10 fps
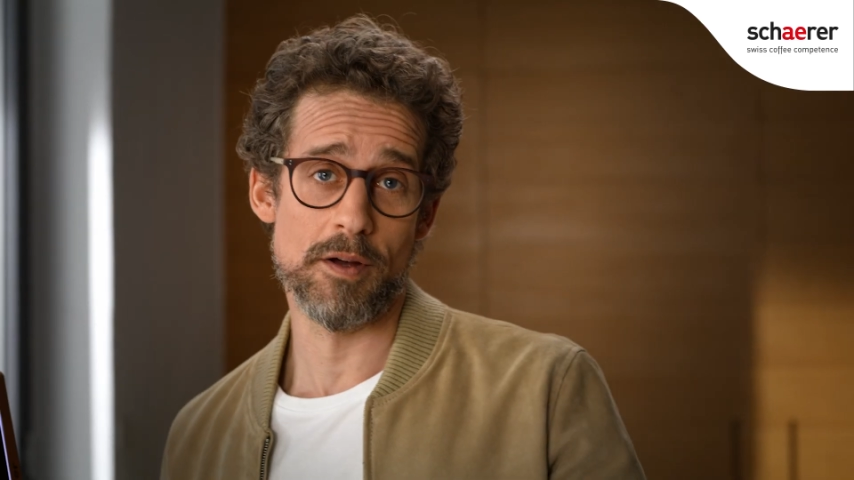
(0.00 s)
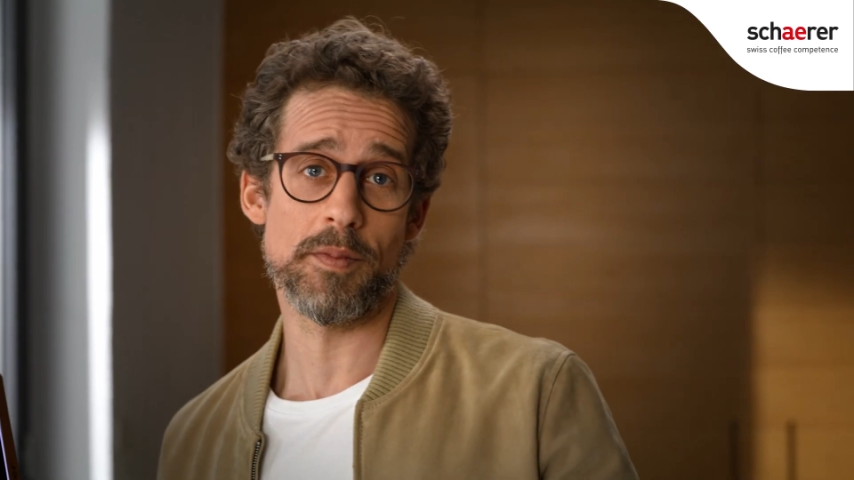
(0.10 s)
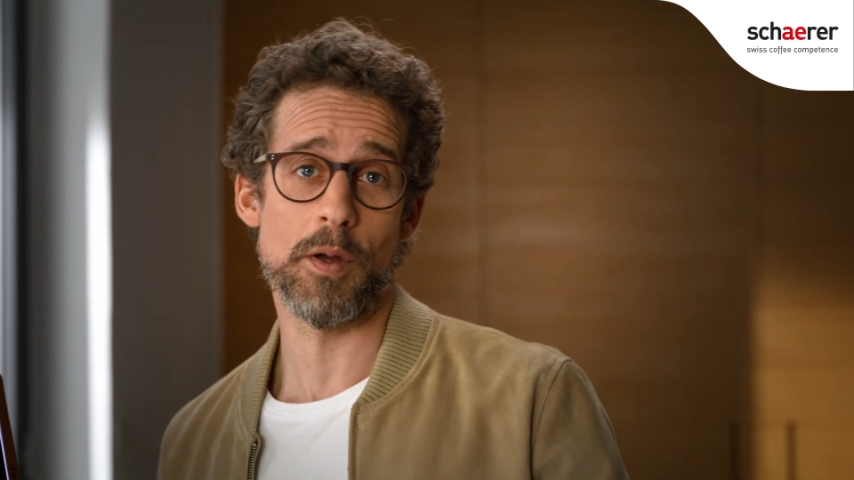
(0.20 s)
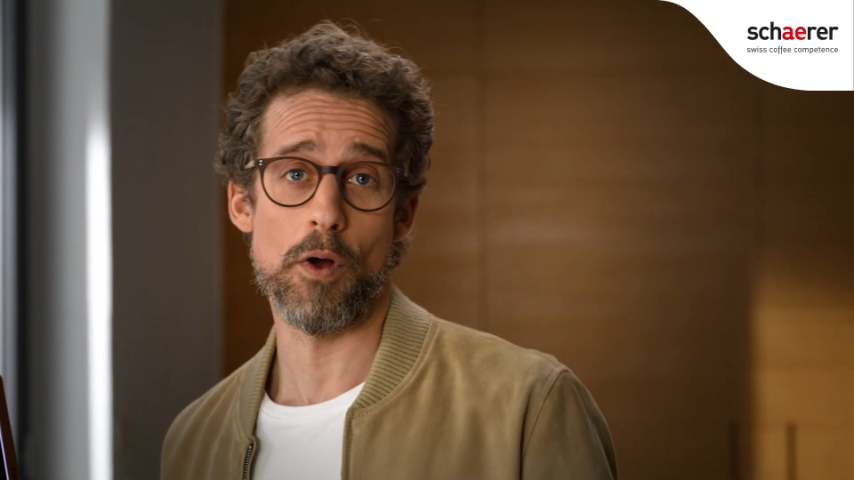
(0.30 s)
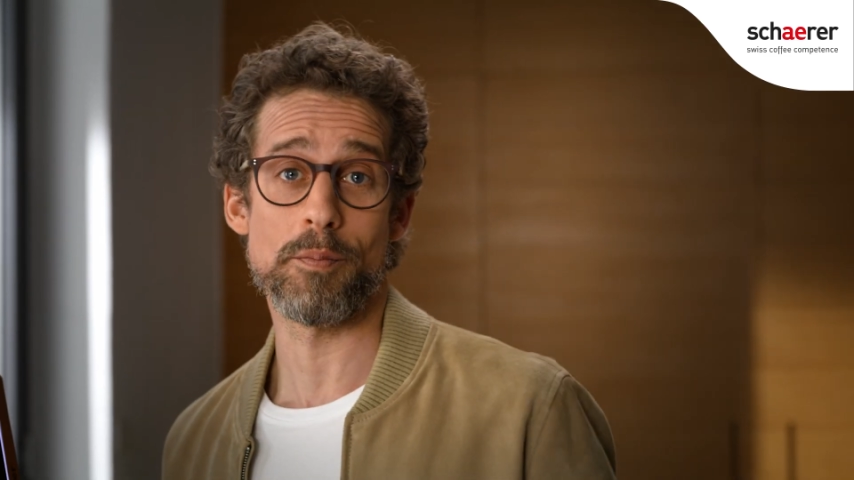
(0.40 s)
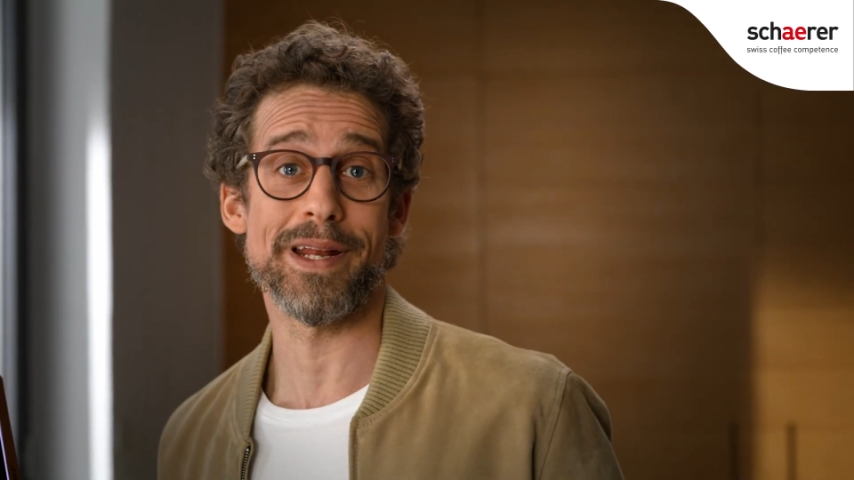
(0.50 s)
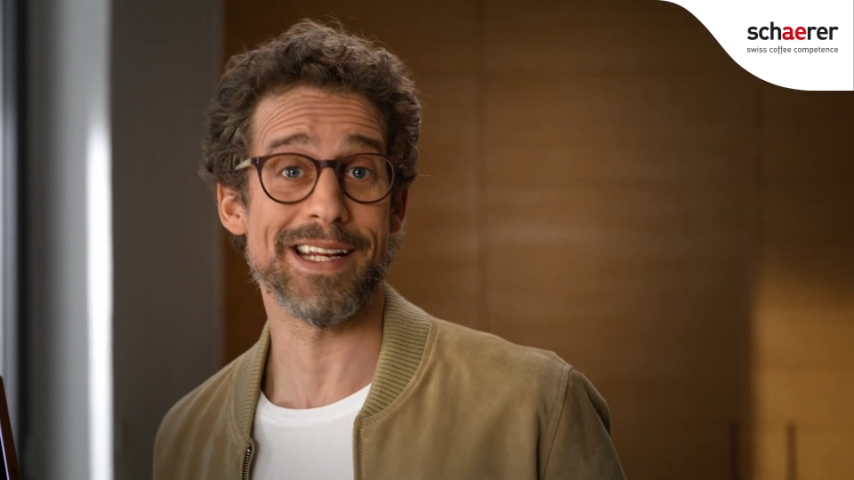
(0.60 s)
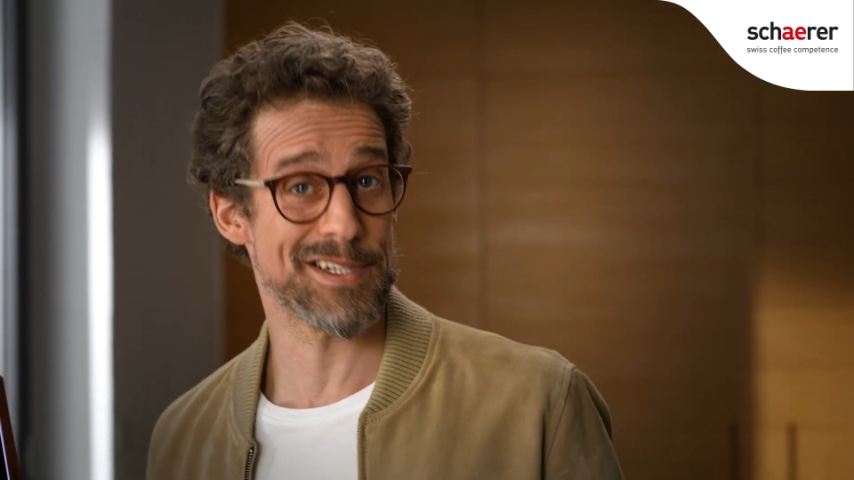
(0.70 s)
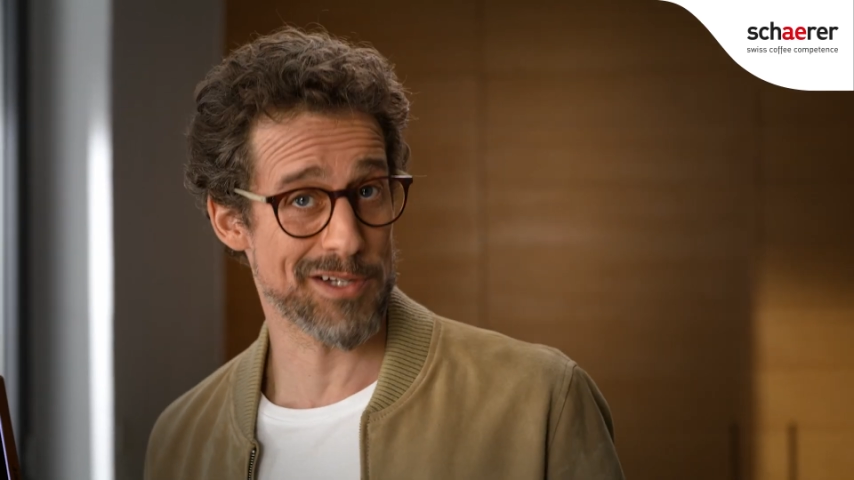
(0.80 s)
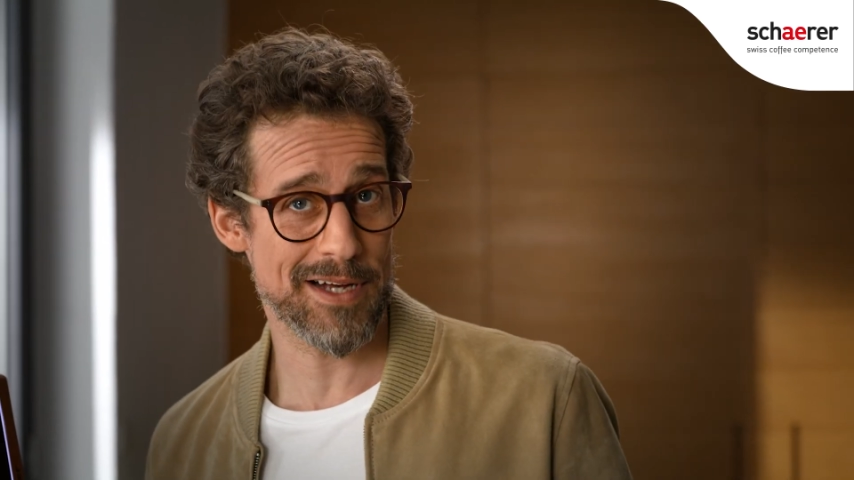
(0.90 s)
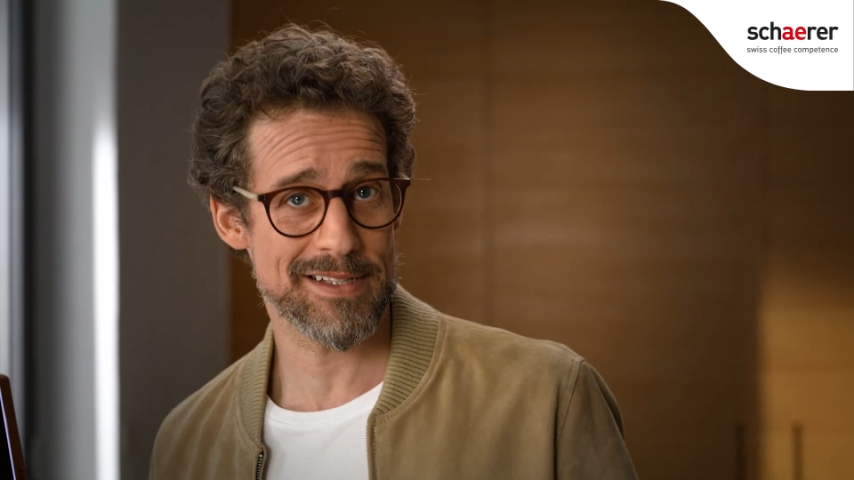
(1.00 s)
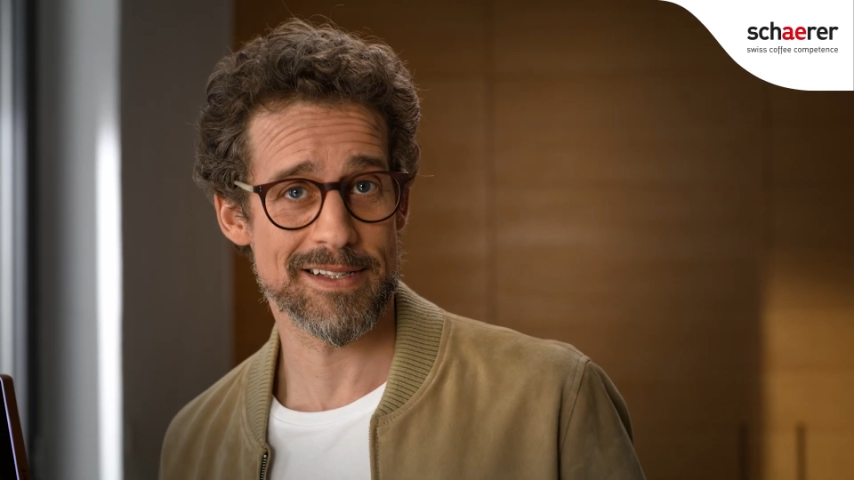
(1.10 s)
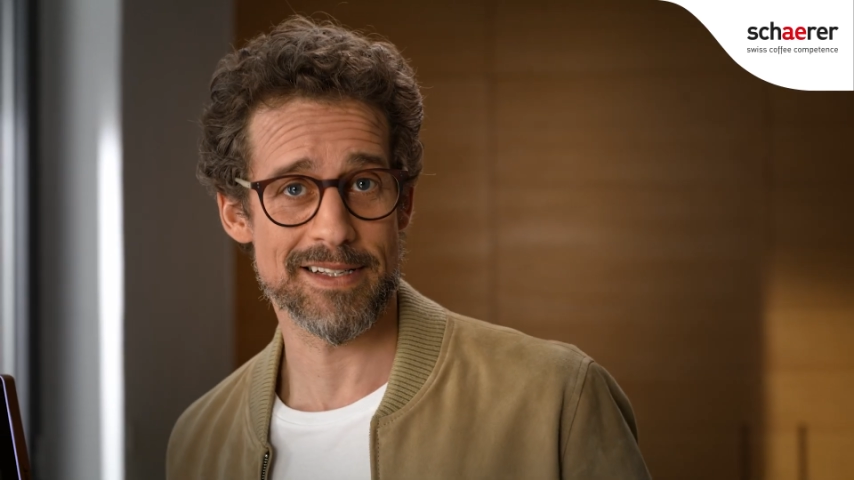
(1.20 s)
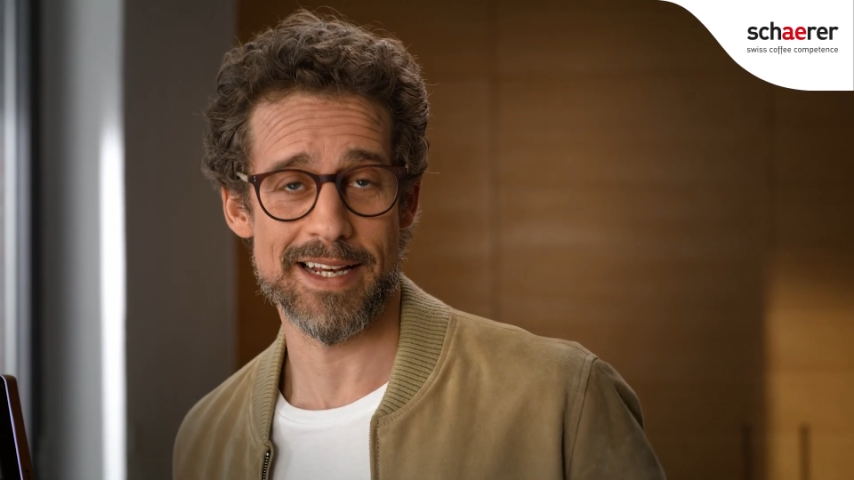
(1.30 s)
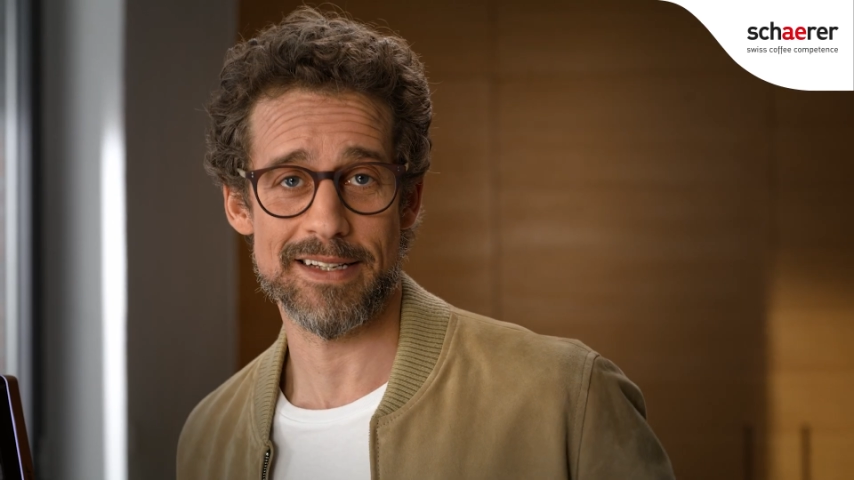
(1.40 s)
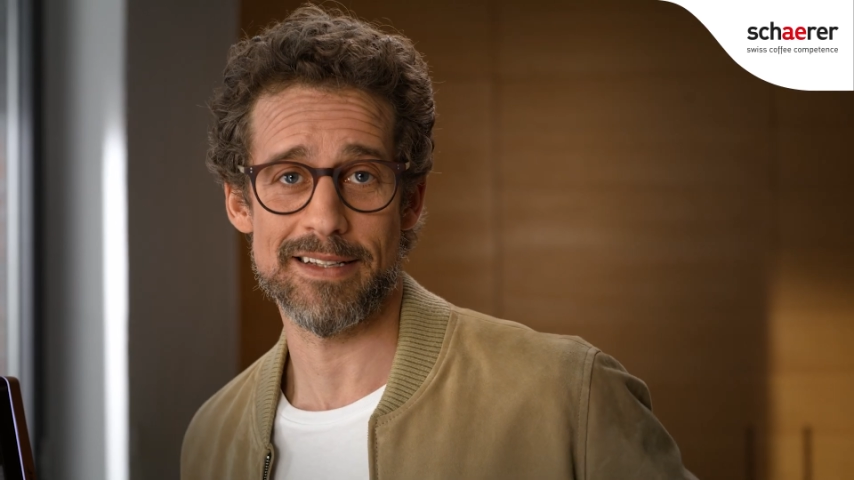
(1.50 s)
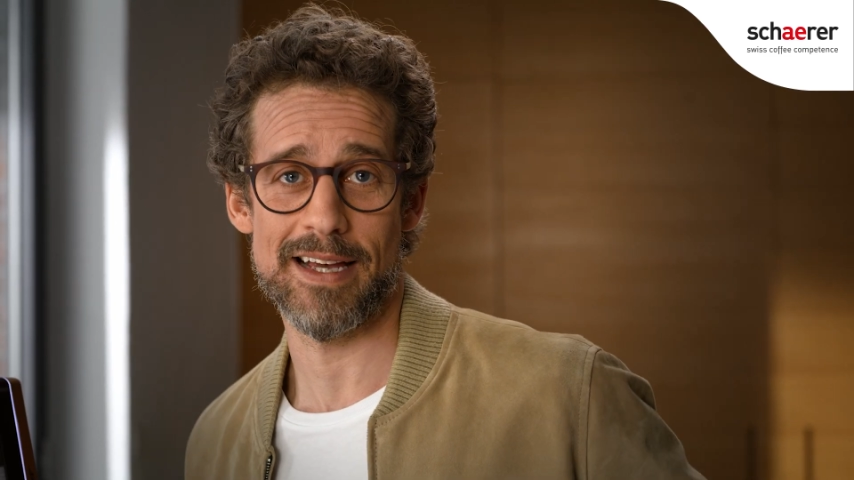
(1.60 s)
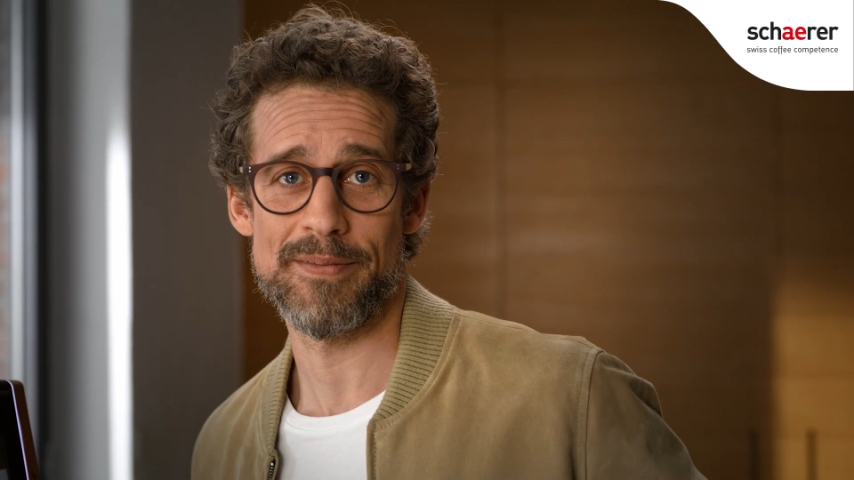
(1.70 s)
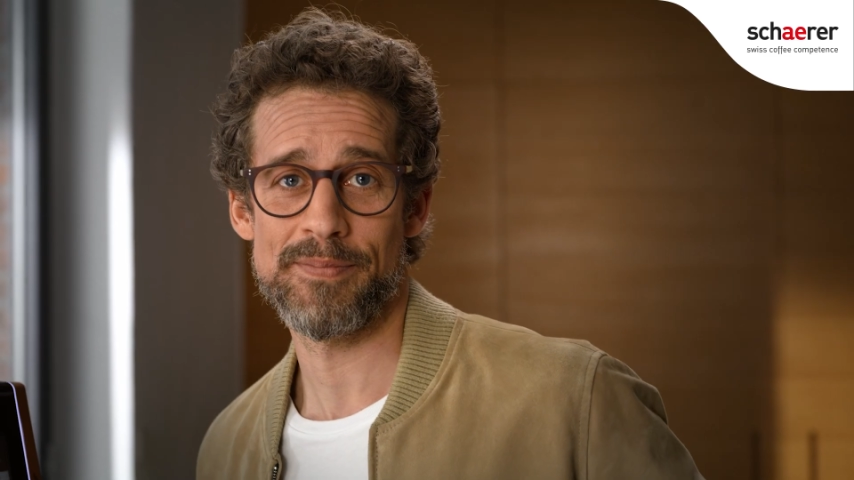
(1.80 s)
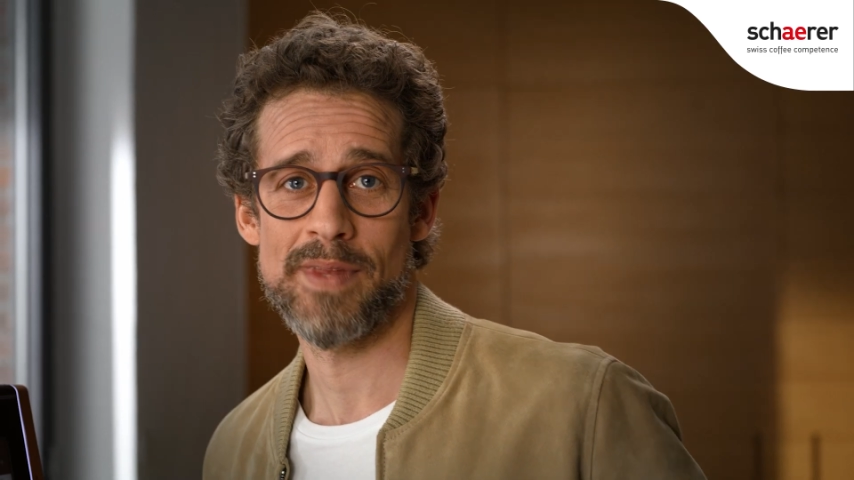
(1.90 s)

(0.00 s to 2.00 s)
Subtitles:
there won't be any disasters the next day.